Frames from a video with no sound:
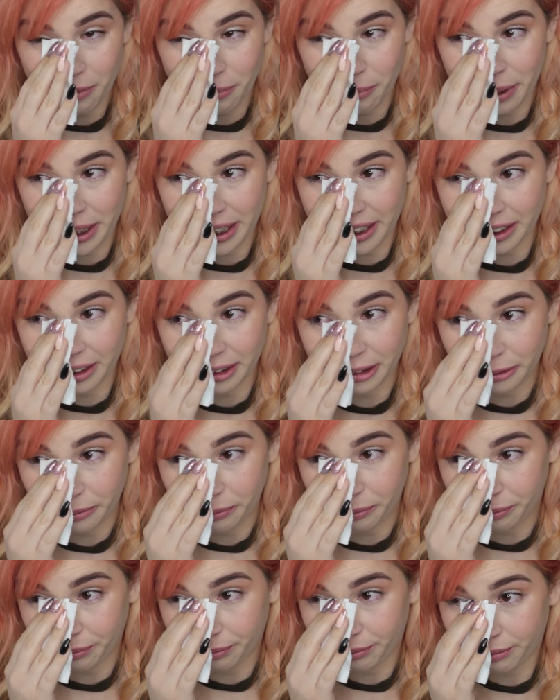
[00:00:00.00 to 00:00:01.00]
But
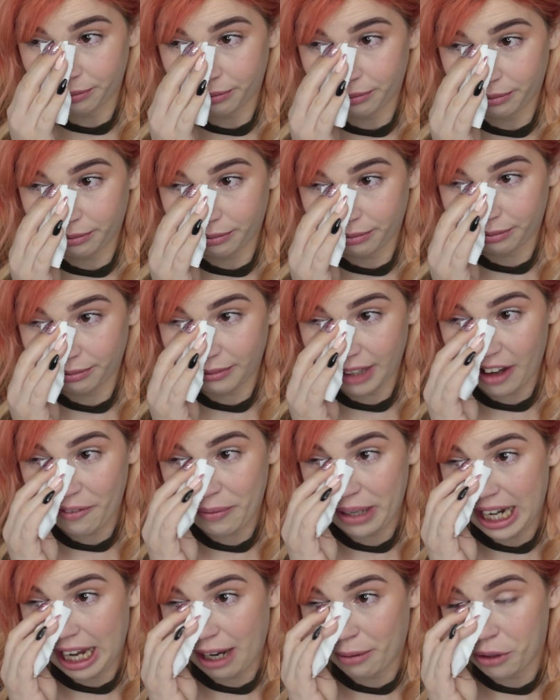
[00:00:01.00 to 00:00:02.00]
I've
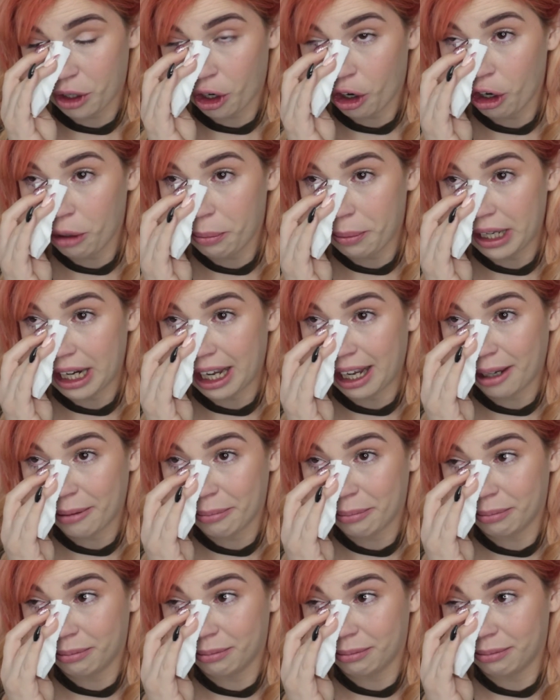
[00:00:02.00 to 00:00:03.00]
been able to open up
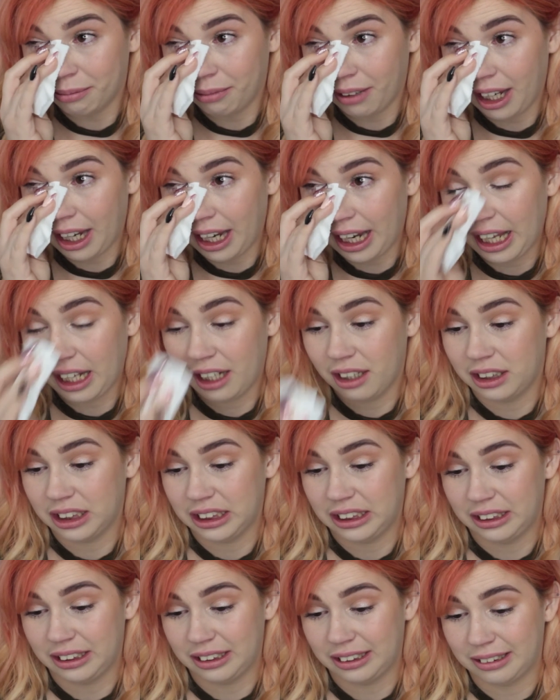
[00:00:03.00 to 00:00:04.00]
and
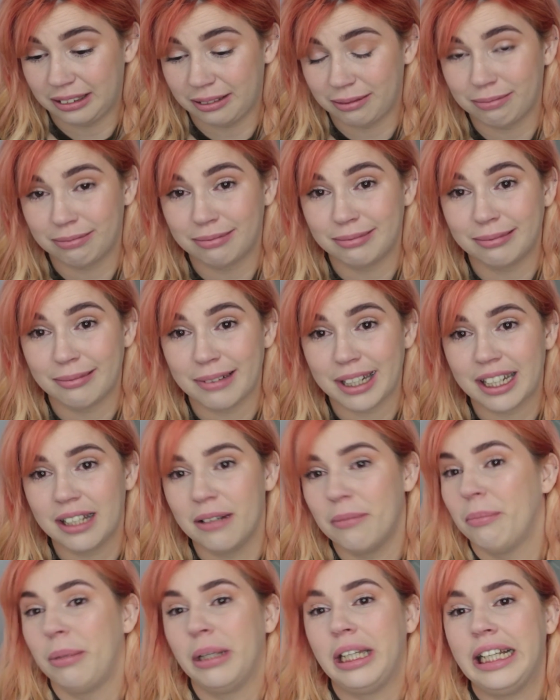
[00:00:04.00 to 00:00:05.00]
just
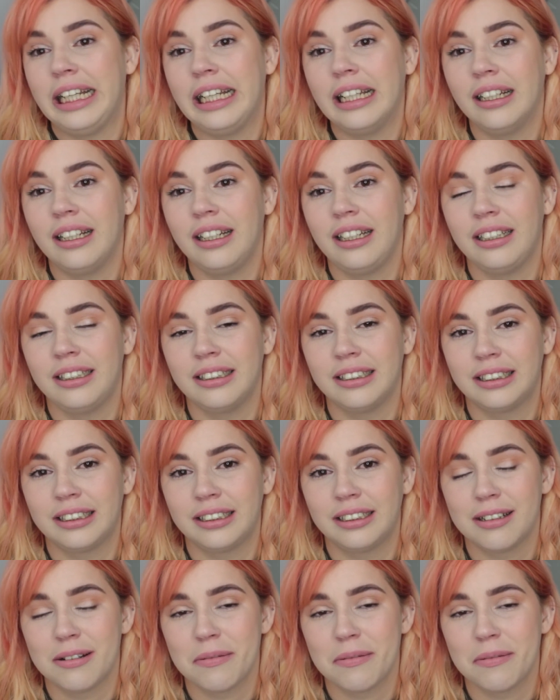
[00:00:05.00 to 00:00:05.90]
completely just